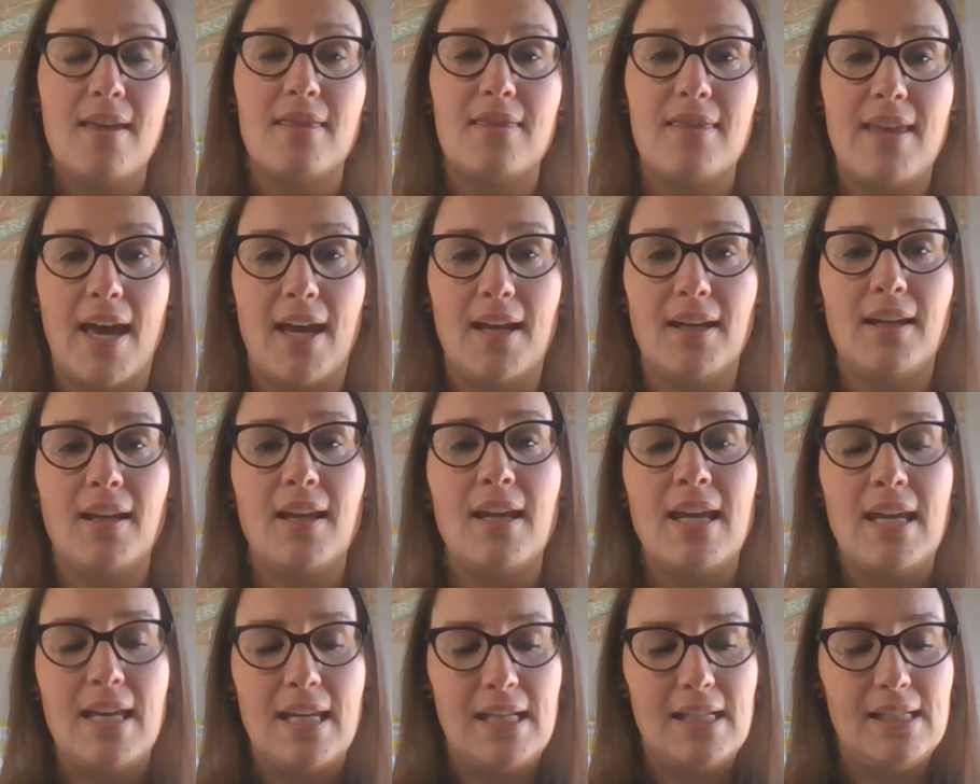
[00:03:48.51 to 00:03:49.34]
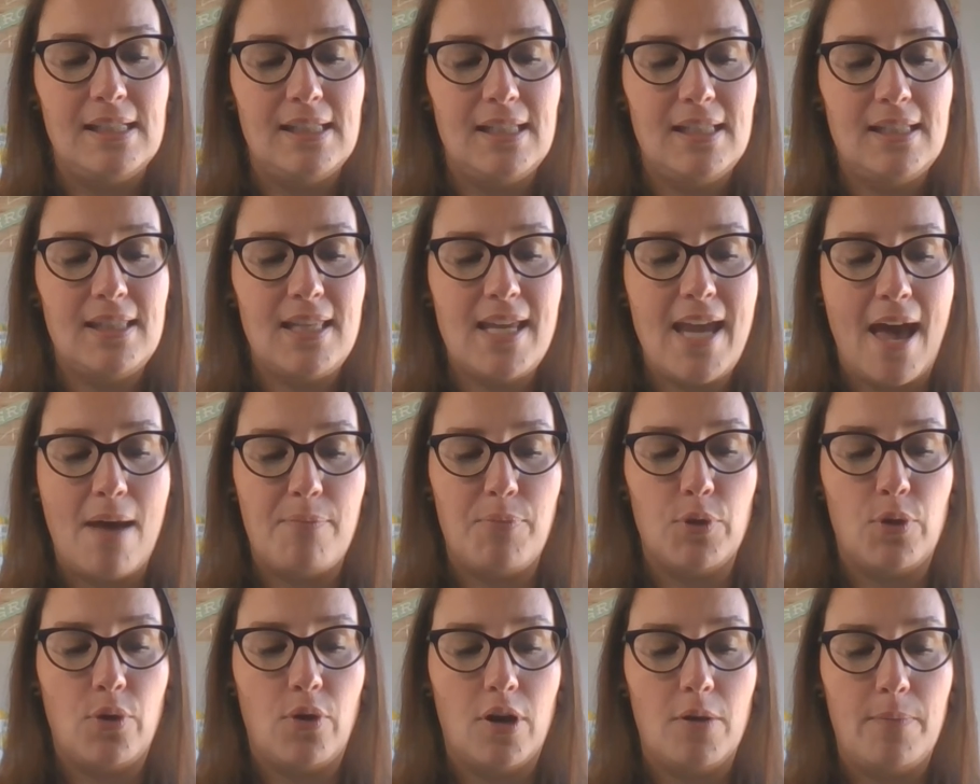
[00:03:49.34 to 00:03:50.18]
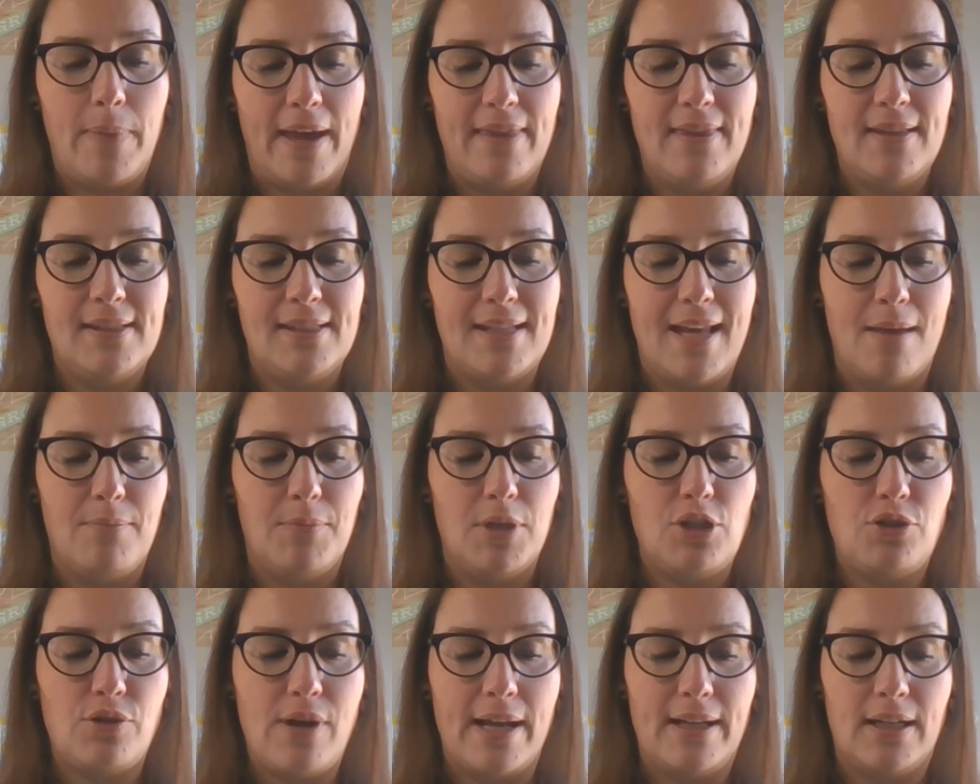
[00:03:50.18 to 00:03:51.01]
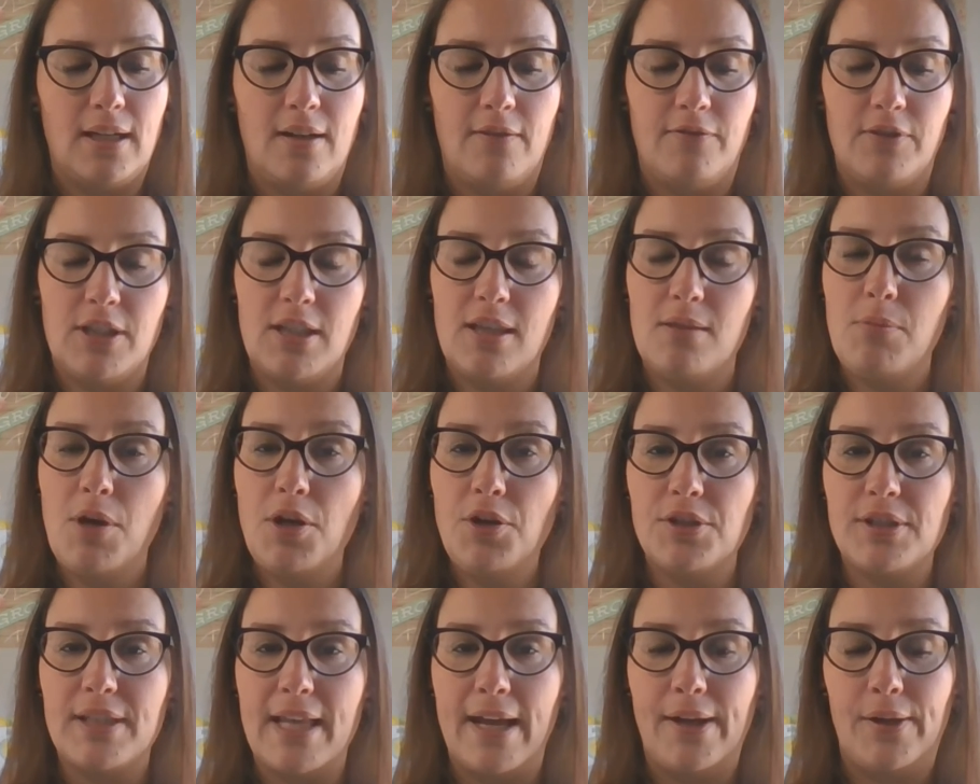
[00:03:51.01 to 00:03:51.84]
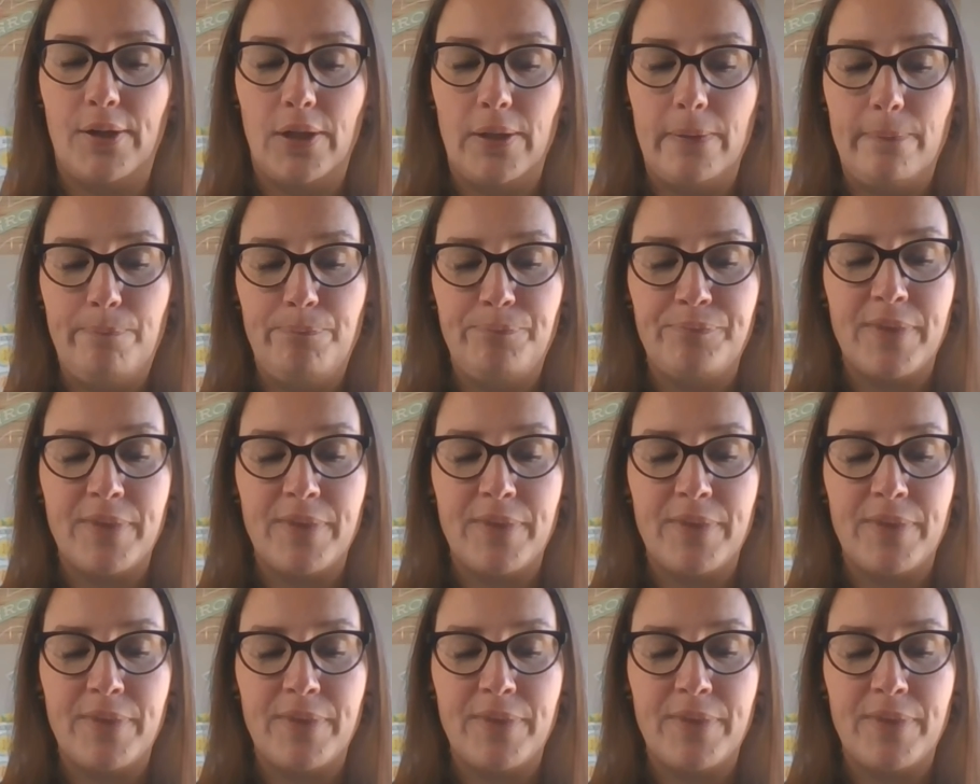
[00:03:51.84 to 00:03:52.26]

Then he seized the apple core by the stem and dragged it over to the motorcycle.